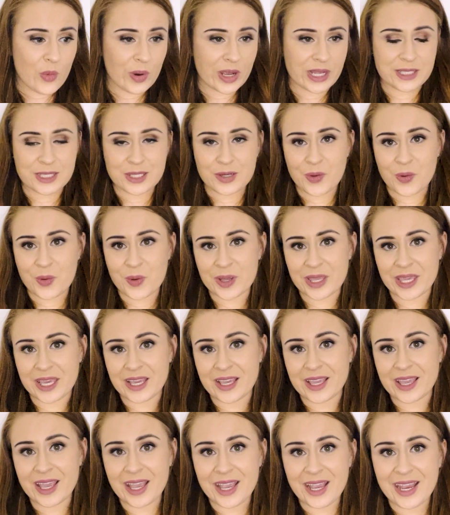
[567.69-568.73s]
we're
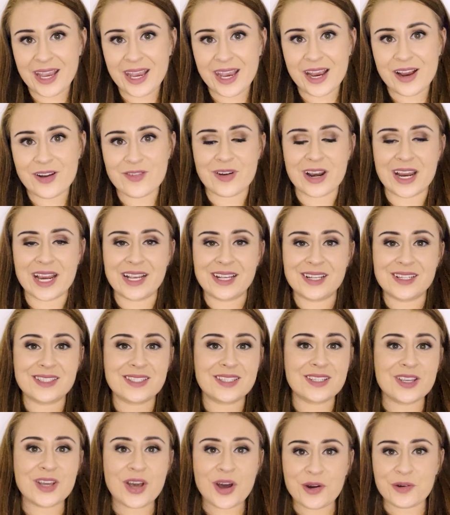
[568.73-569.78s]
talking earrings,
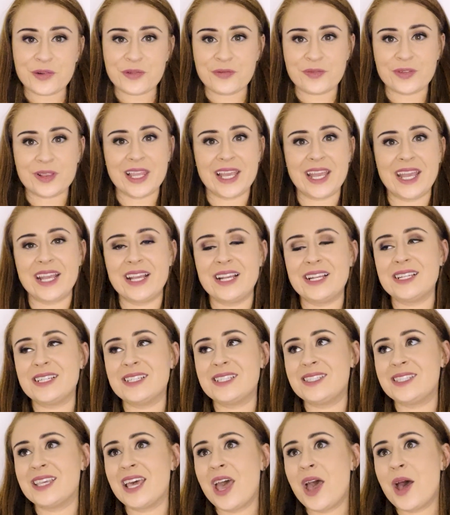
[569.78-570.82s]

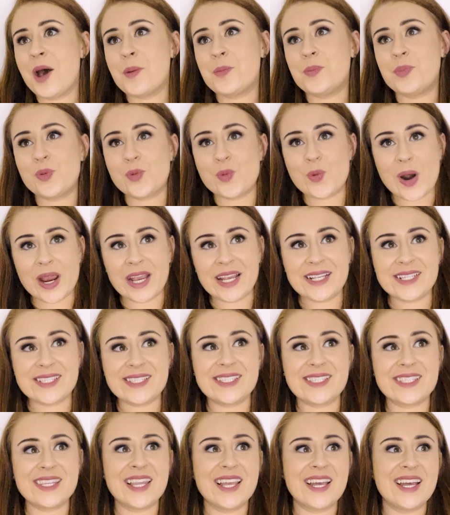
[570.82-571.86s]
cufflinks,
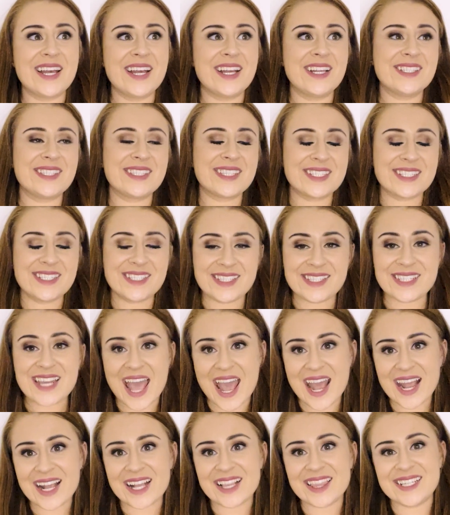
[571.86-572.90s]
bracelets,
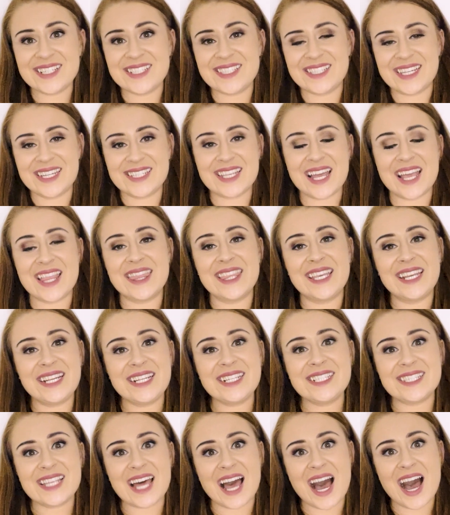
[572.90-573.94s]
necklaces, and
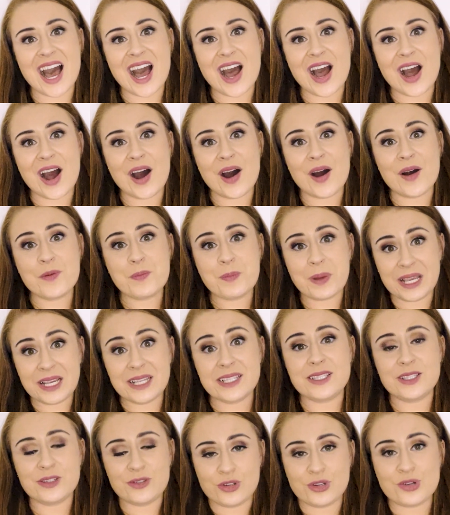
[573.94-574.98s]
these are
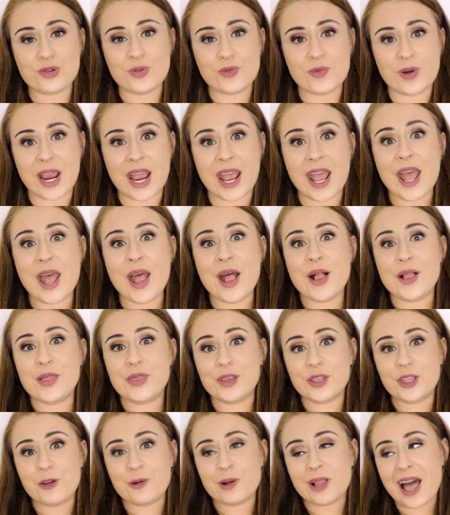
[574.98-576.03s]
pieces of jewellery
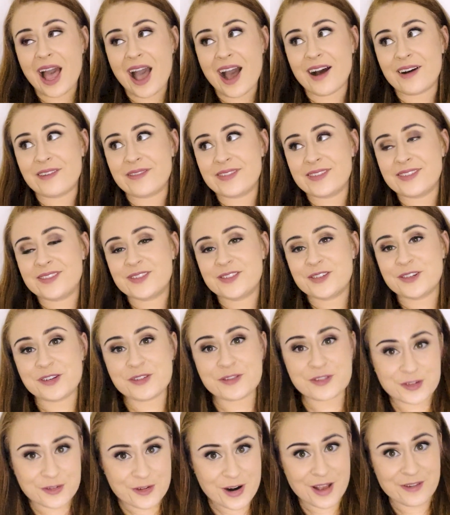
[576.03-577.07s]
that you will have
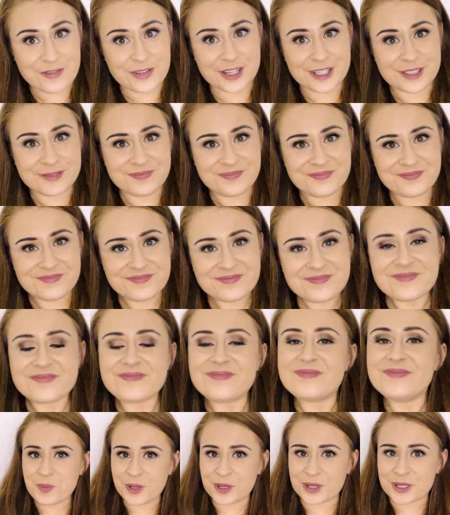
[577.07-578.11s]
forever.
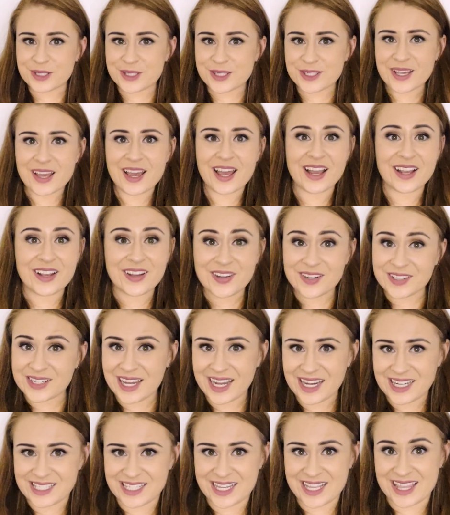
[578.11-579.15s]
But a good
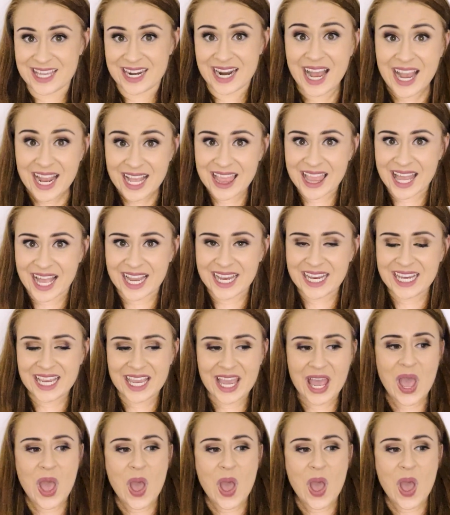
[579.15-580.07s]
idea that I like,